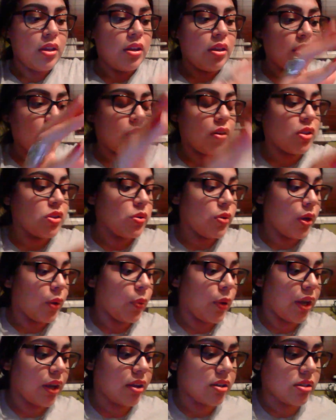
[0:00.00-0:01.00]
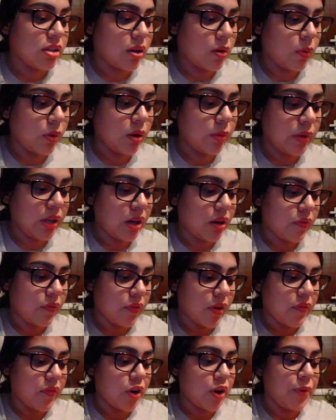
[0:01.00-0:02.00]
And I'll do it quick because I don't want to be here
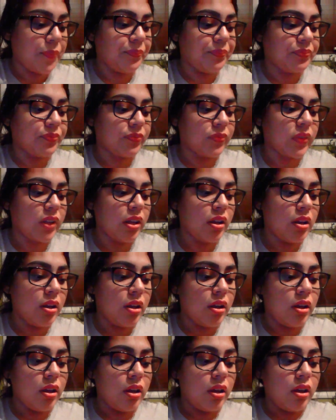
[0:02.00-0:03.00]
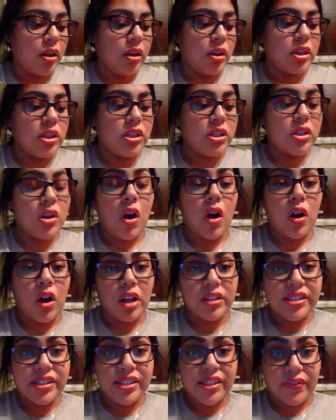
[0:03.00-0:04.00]
forever. Y'all
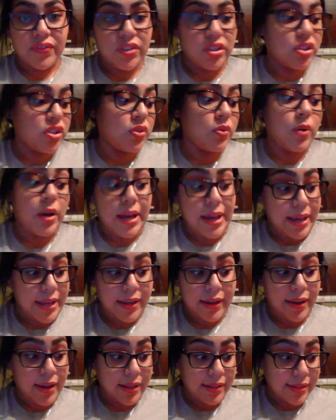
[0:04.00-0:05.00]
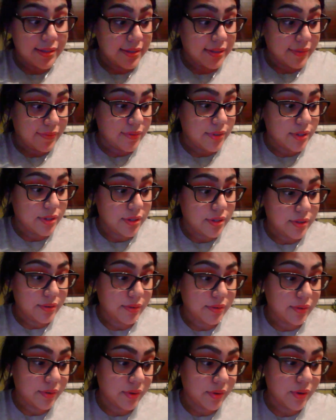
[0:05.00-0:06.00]
got stuff to do. I got stuff to do.
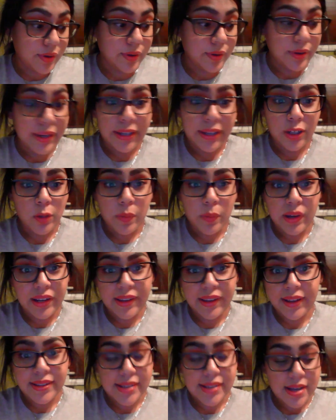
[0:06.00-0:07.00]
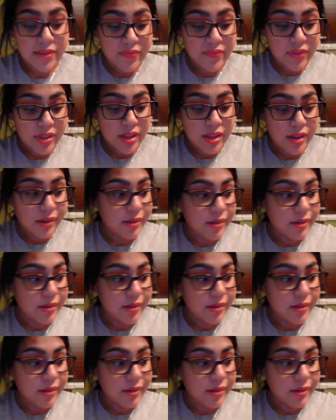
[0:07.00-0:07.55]
Nobody got time for that.